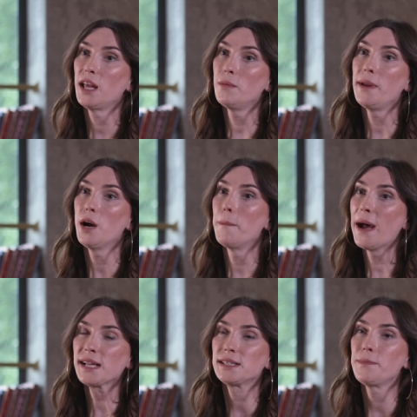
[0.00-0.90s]
kill me or
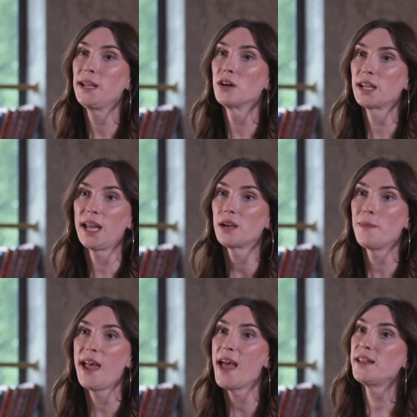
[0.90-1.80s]
batter me or kick
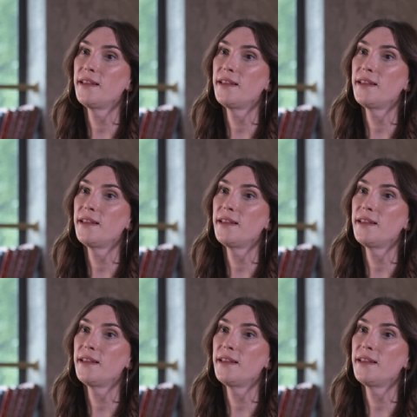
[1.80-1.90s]
my head